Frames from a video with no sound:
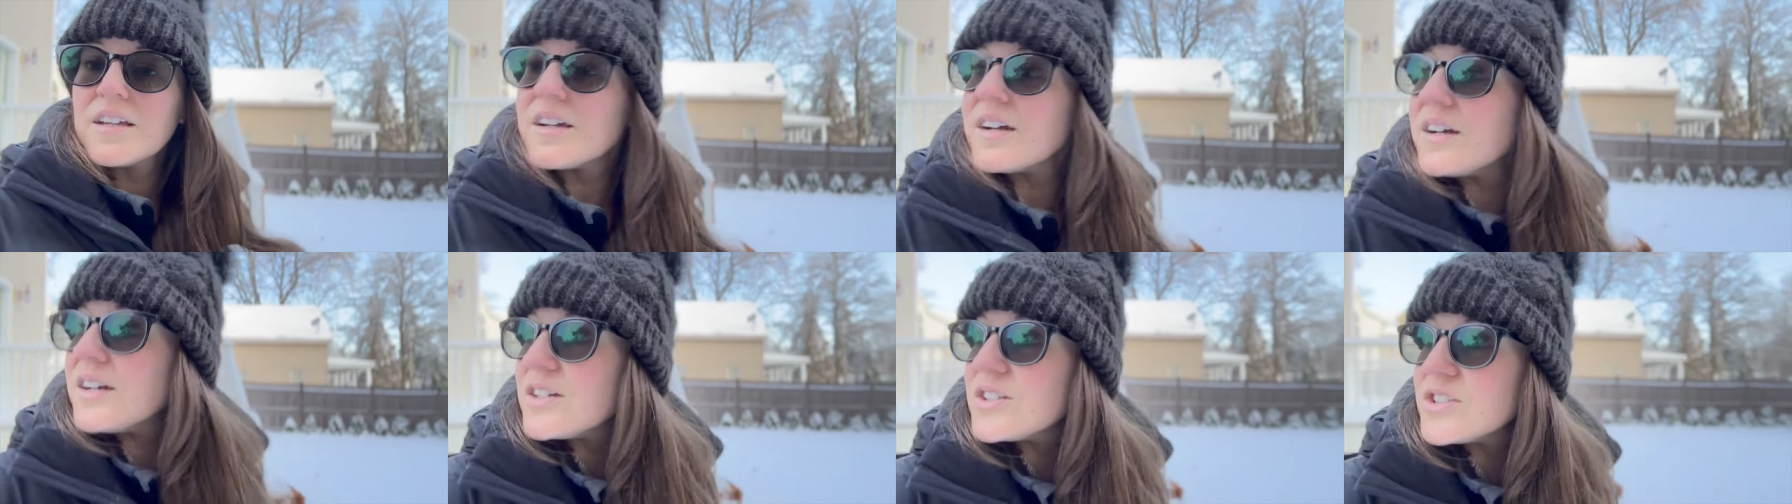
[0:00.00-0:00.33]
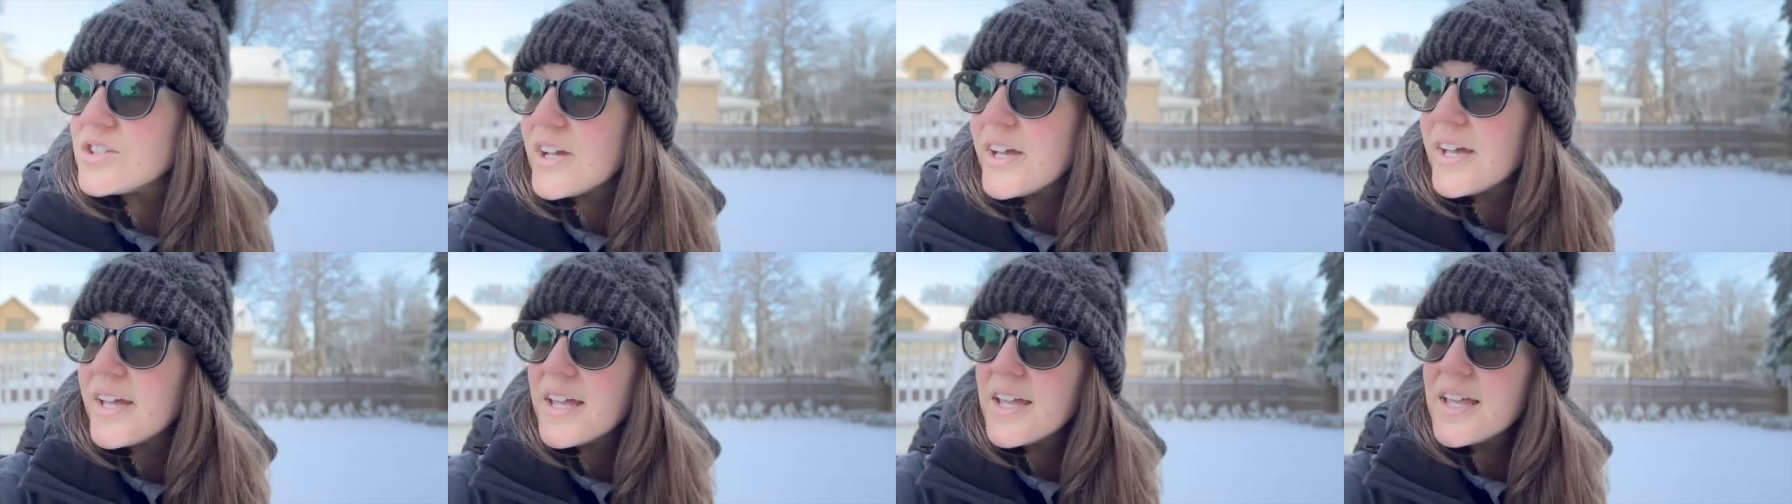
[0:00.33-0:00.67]
Gosh,
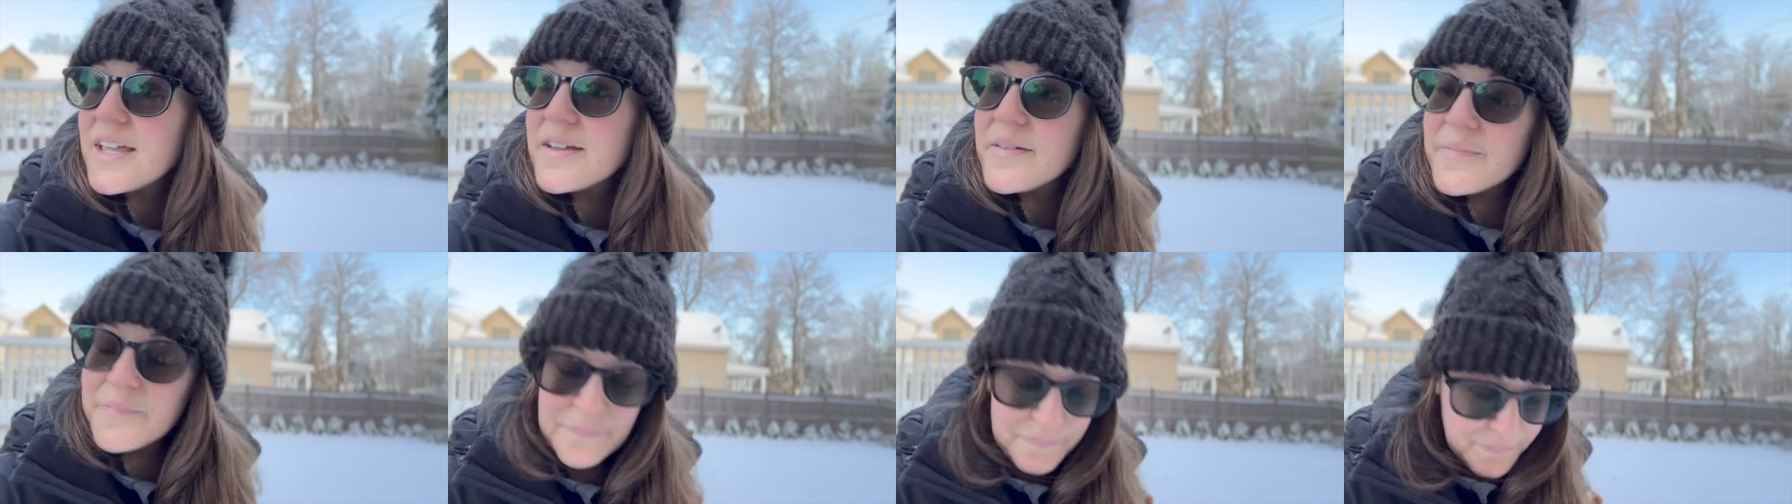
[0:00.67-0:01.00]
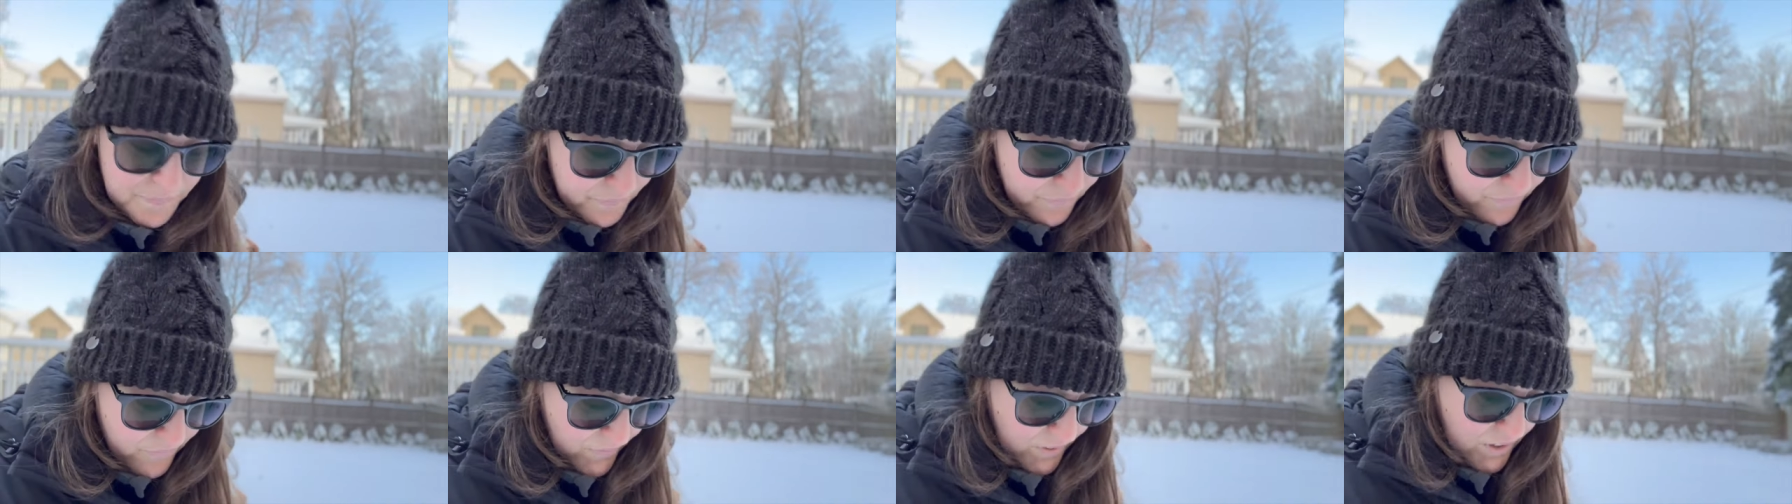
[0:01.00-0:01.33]
I
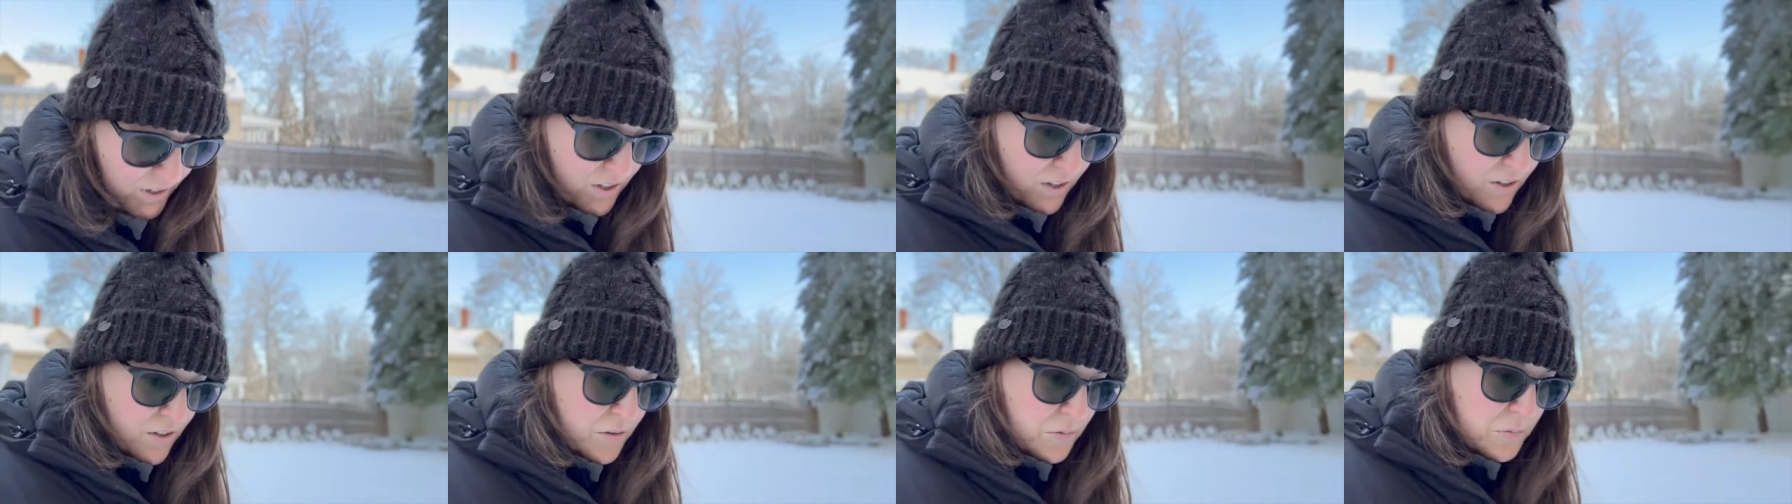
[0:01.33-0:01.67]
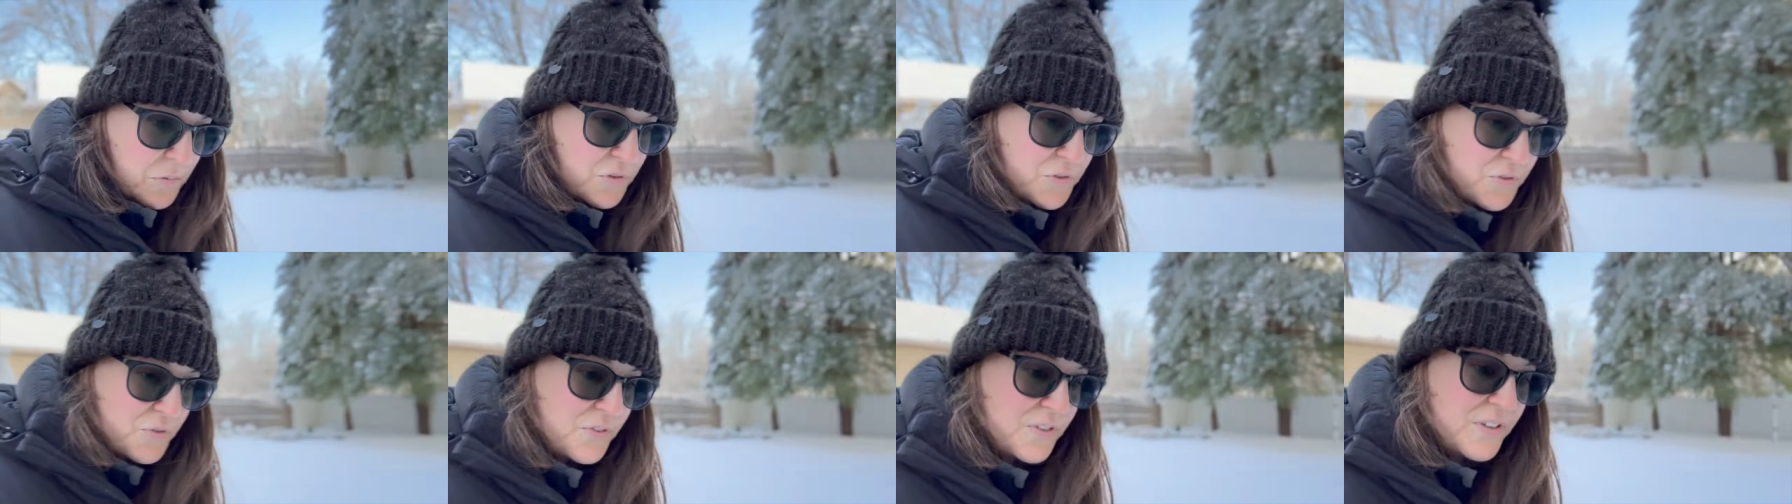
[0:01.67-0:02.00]

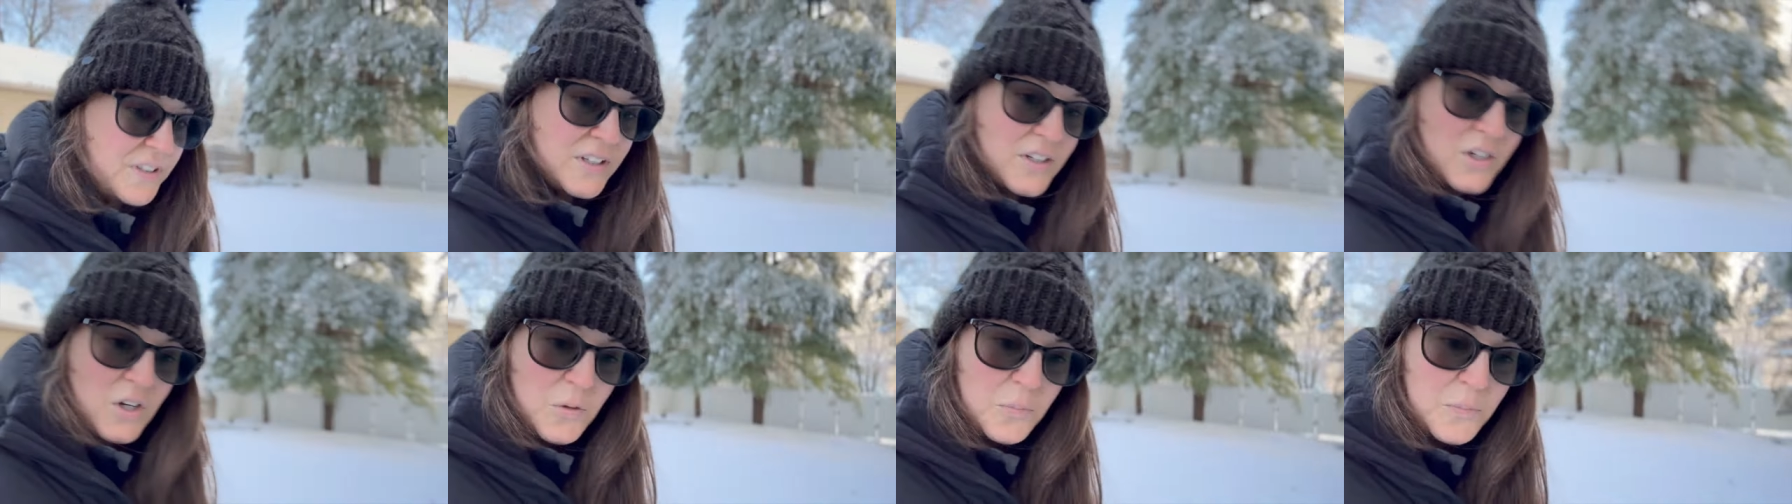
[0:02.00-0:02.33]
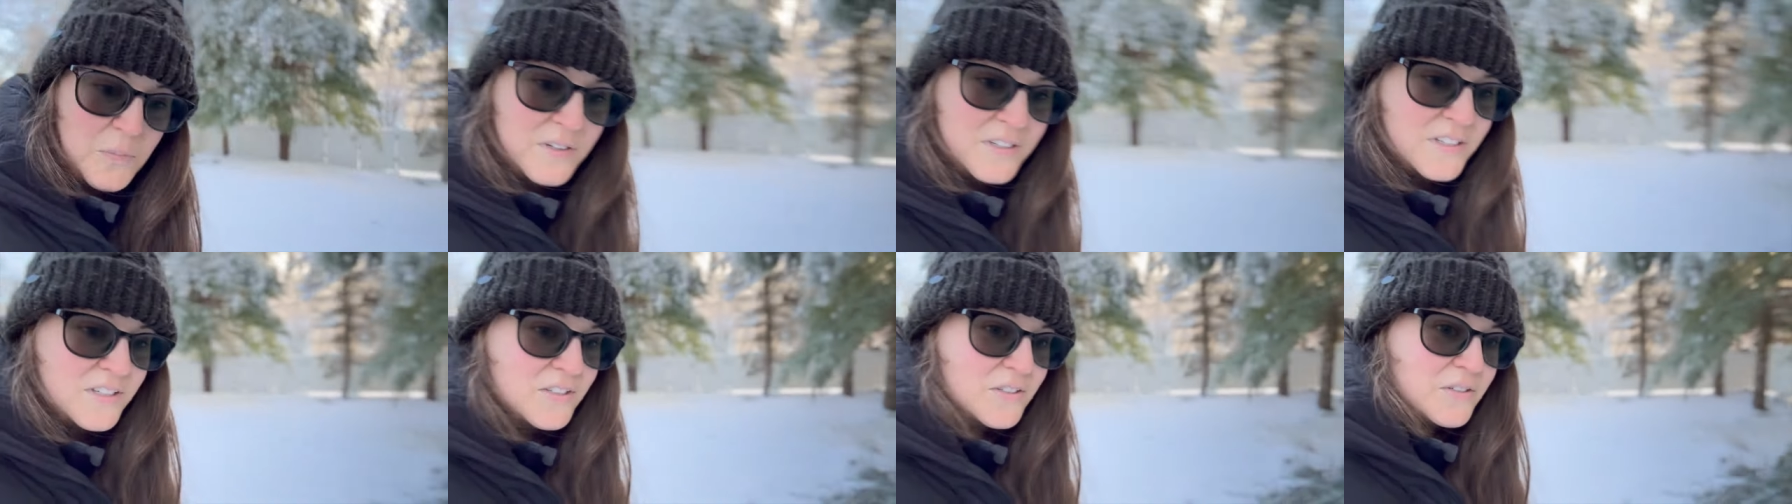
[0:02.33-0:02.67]
was really
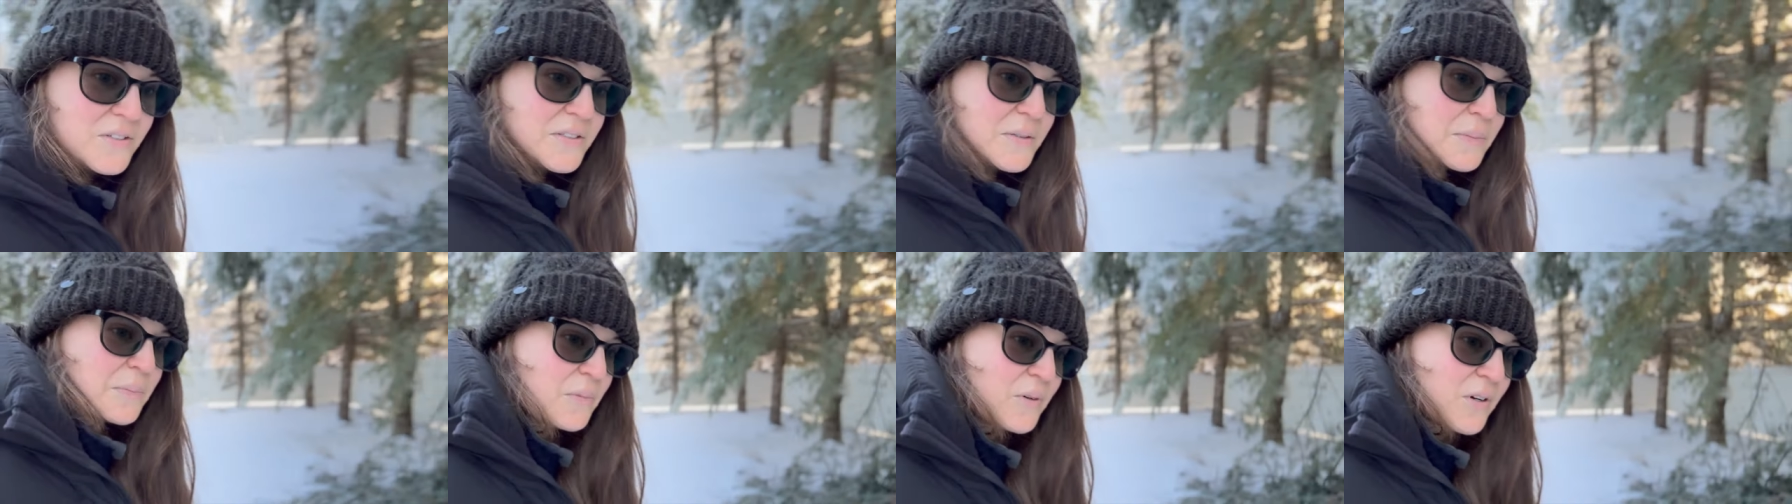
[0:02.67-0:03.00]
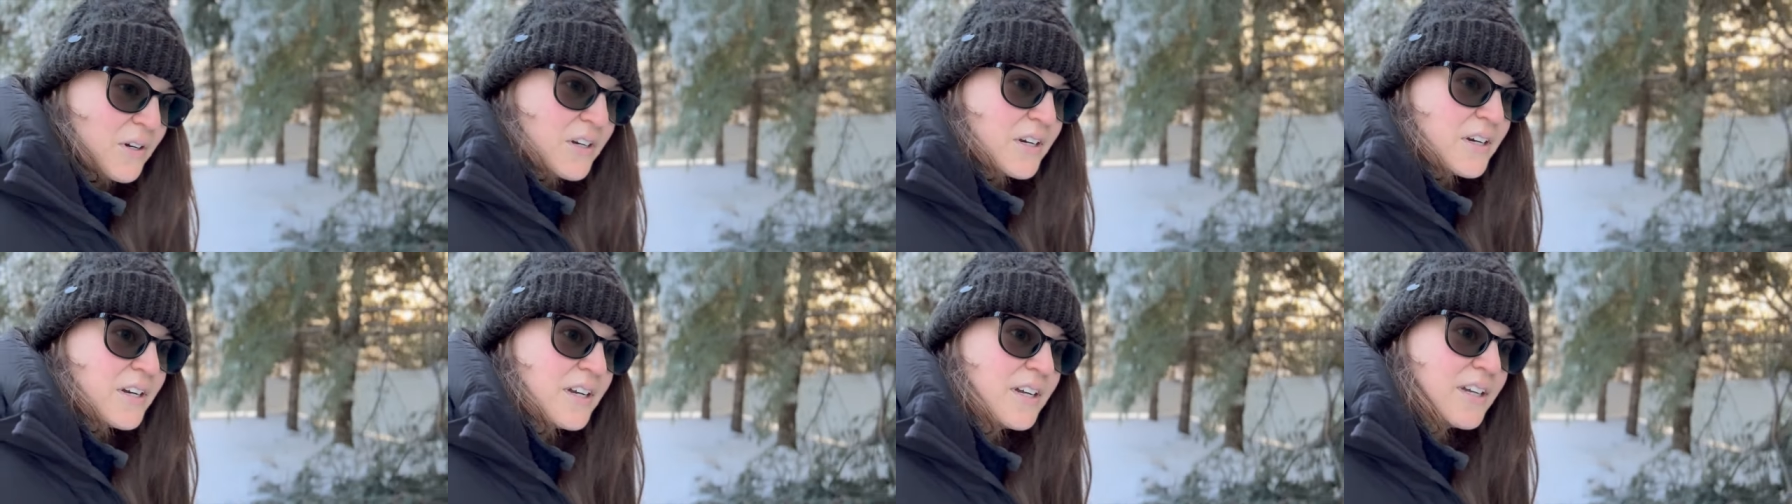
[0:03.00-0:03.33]
hoping to do some
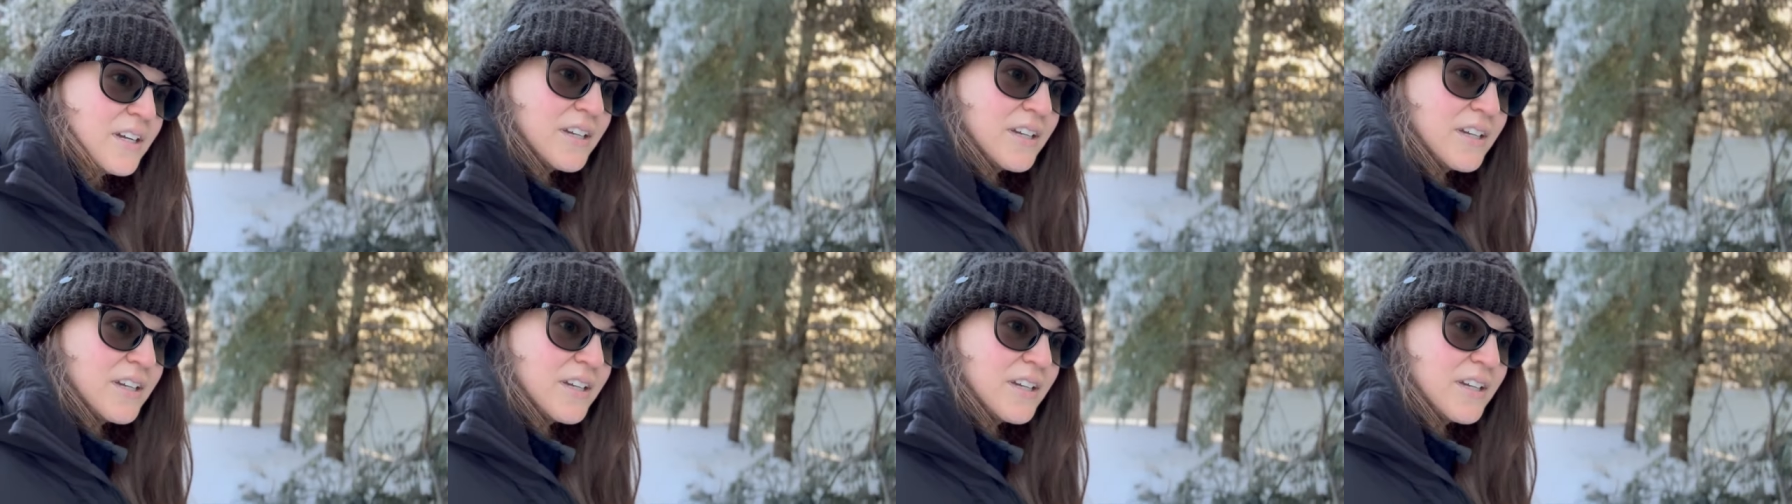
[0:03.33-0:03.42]
more